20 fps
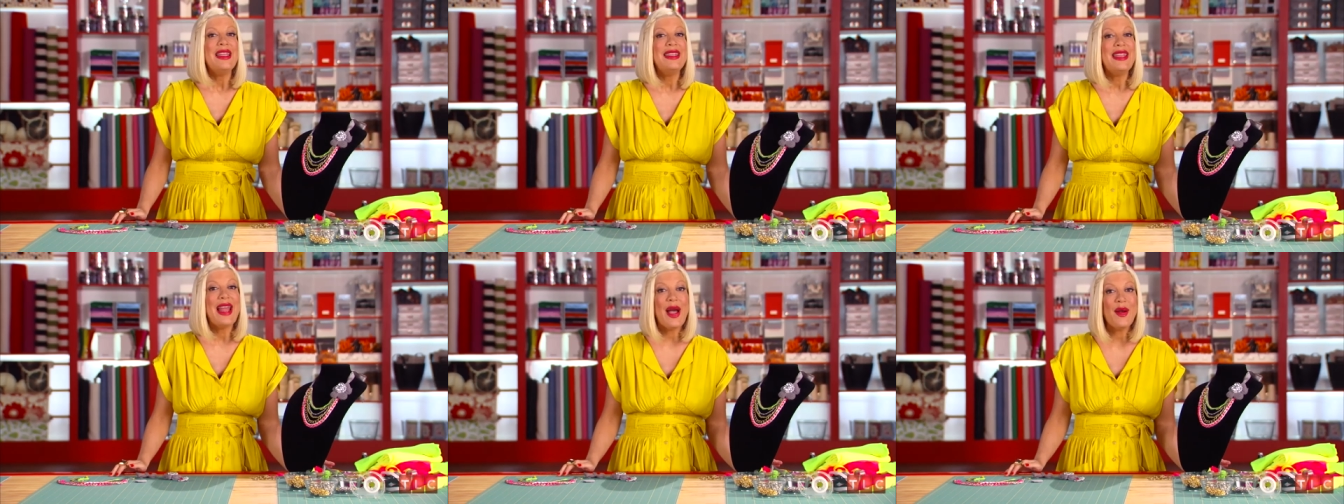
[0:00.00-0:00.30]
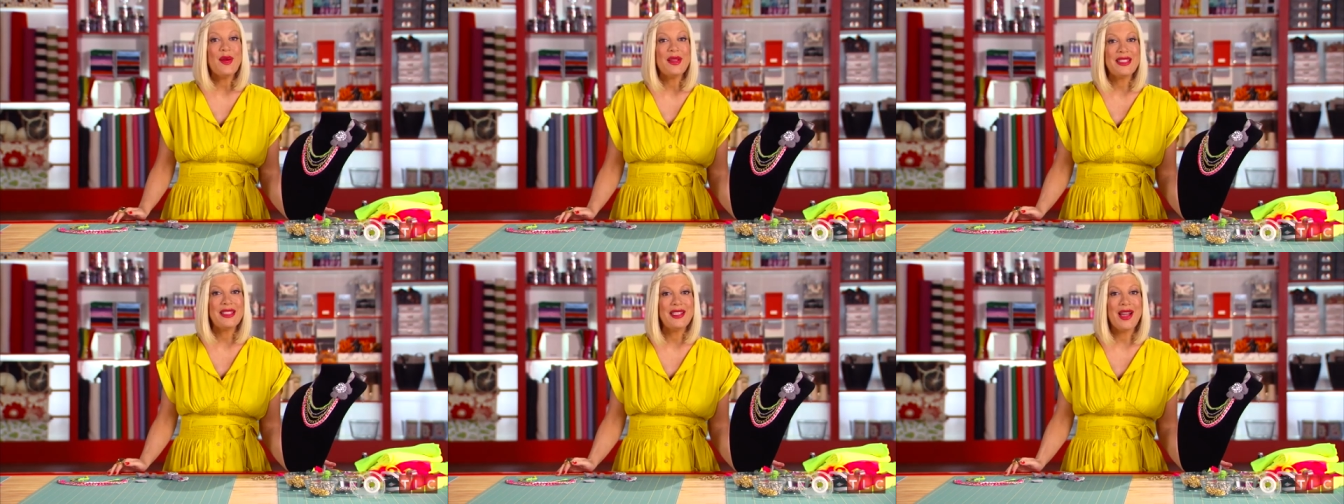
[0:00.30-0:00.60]

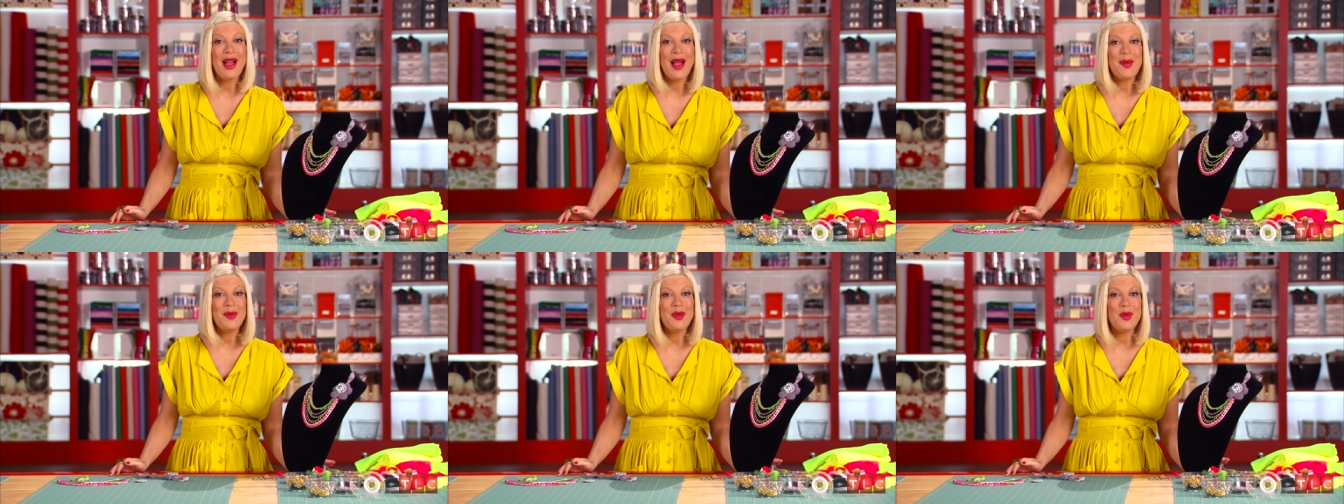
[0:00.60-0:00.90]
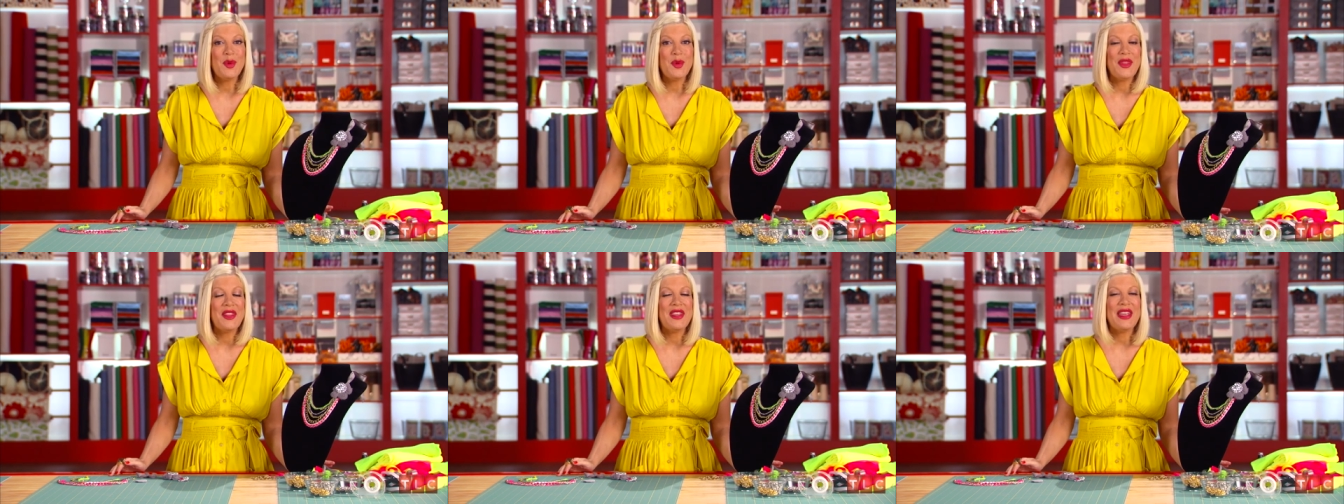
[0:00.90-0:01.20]
Now it's time to
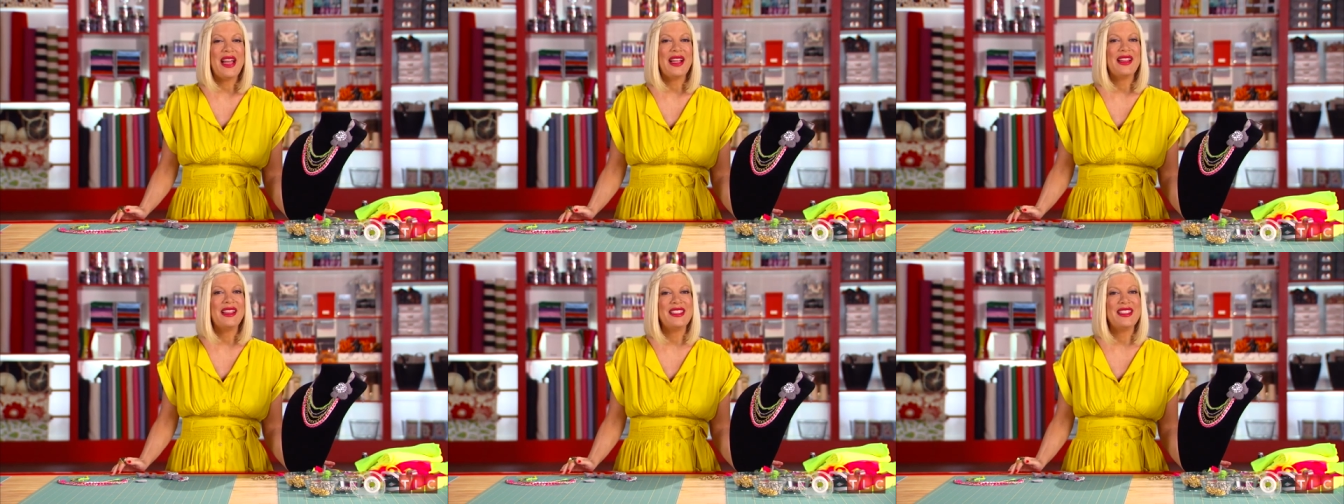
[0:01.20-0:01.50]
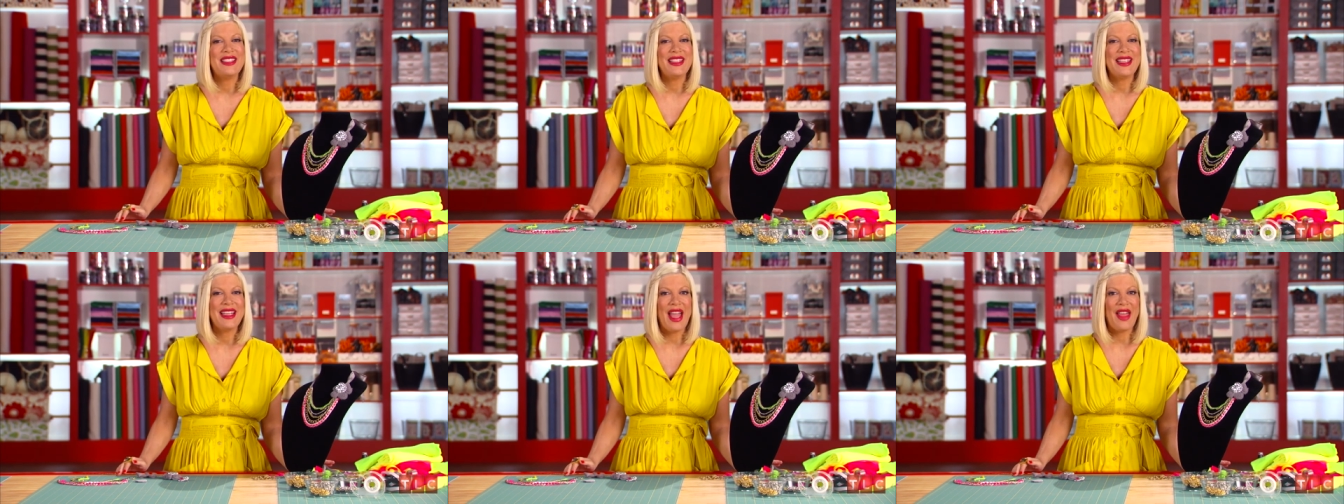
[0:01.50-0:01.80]
put the
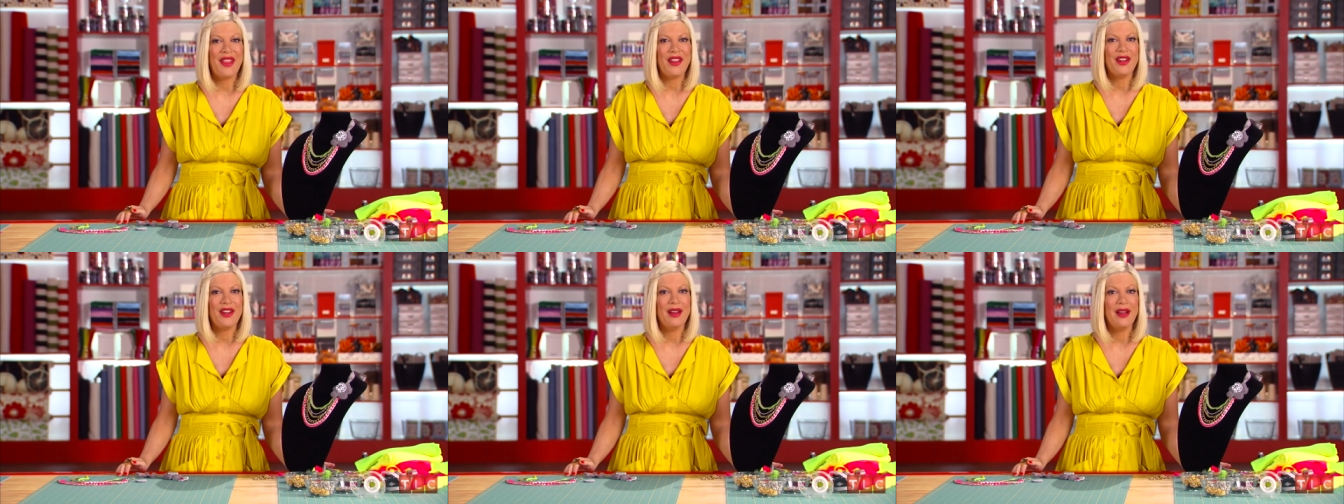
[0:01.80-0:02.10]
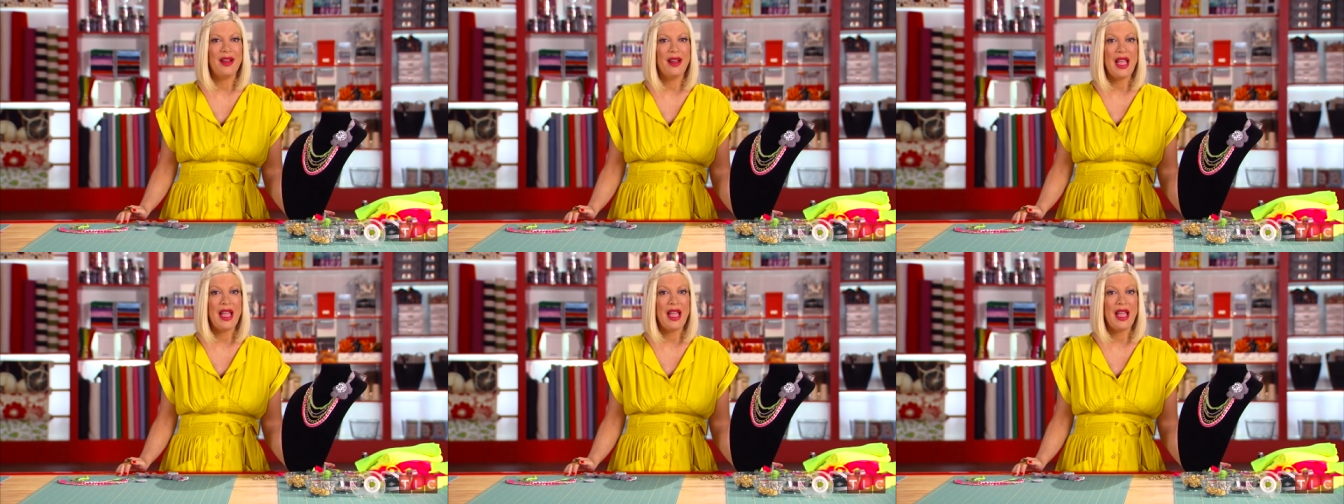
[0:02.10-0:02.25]
necklace together.